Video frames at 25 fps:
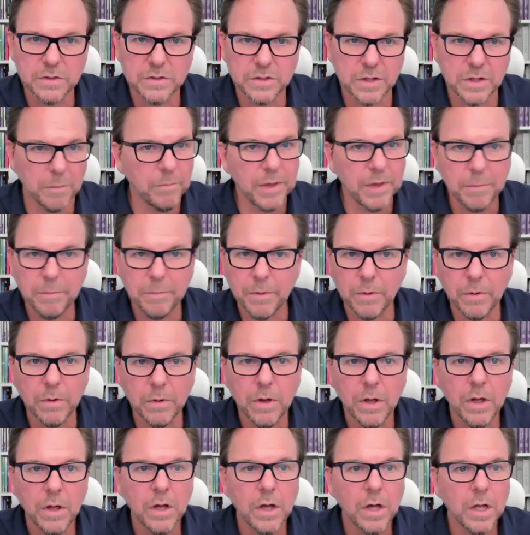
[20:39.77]
Some
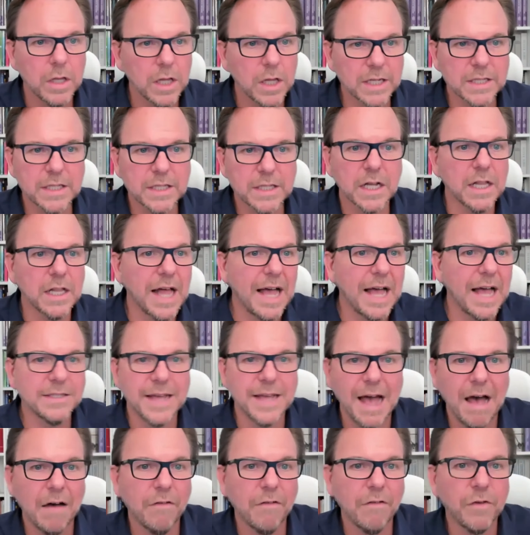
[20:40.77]
people look at the glass
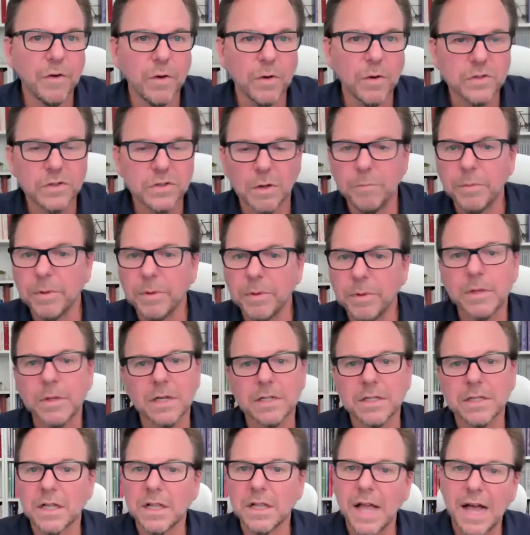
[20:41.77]
half full, some people
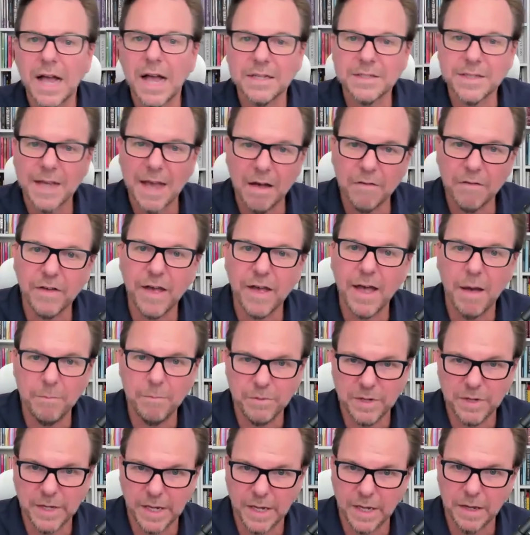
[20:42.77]
look at the glass half
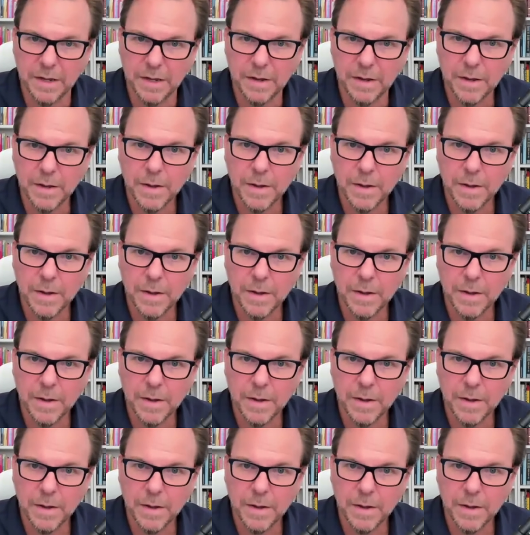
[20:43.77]
empty.